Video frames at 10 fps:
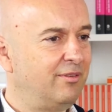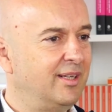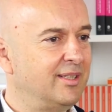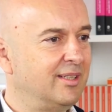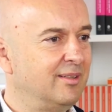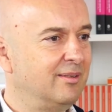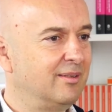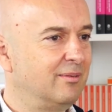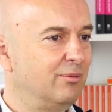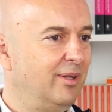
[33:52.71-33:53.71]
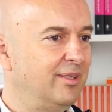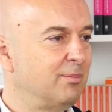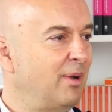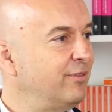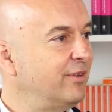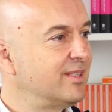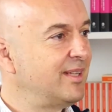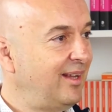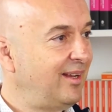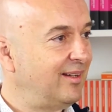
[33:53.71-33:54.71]
And I said, "Well, it's my first
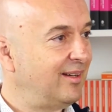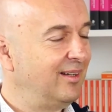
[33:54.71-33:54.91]
day here.